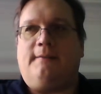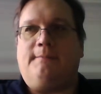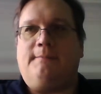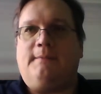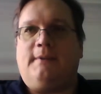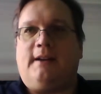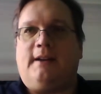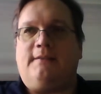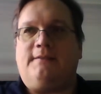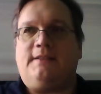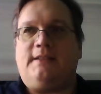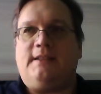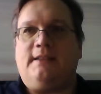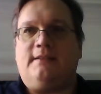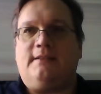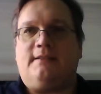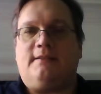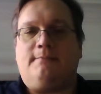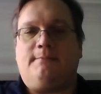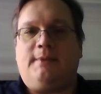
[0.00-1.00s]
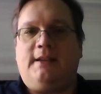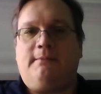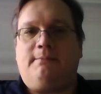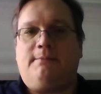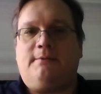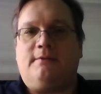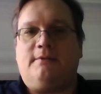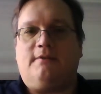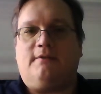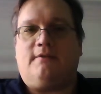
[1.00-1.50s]
I've seen some
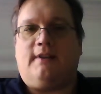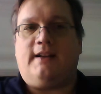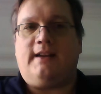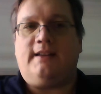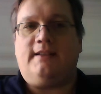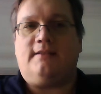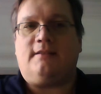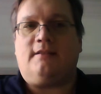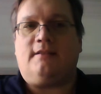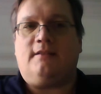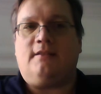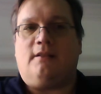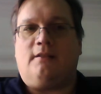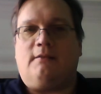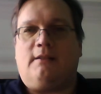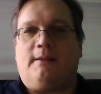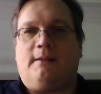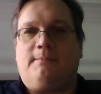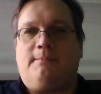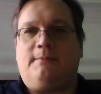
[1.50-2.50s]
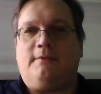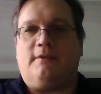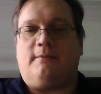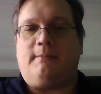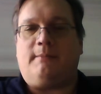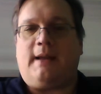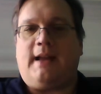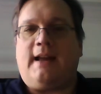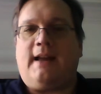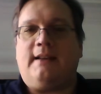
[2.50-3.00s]
people's grades go up
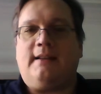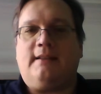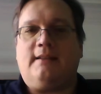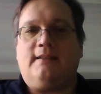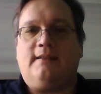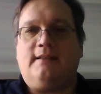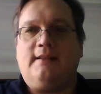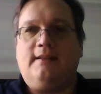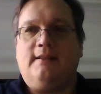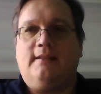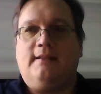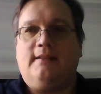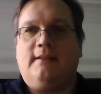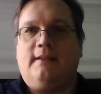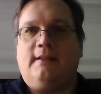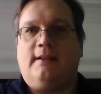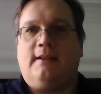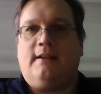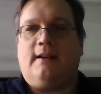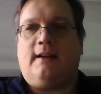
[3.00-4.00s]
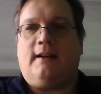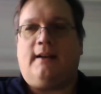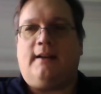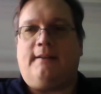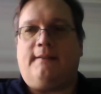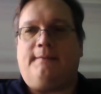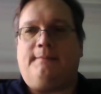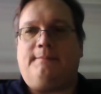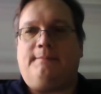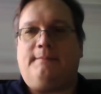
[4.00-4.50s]
dramatically.
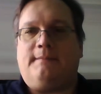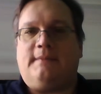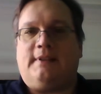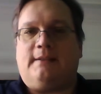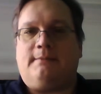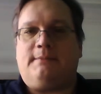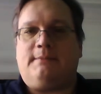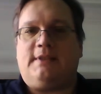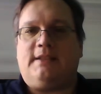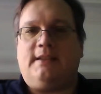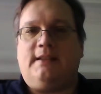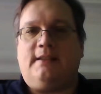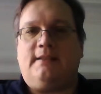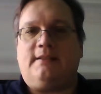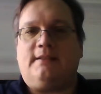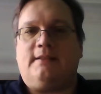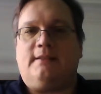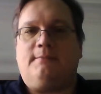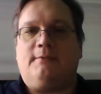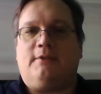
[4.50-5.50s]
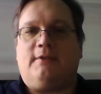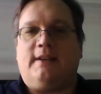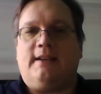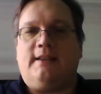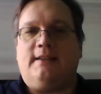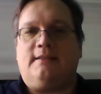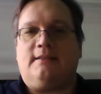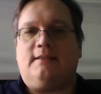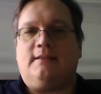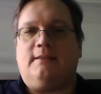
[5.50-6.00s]
I'm seeing some
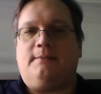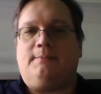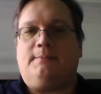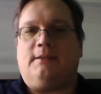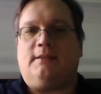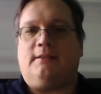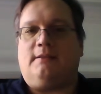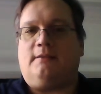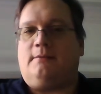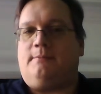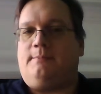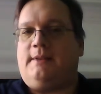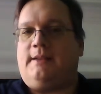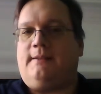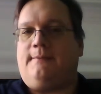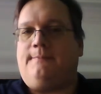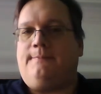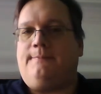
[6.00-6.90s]
grades slip a little bit.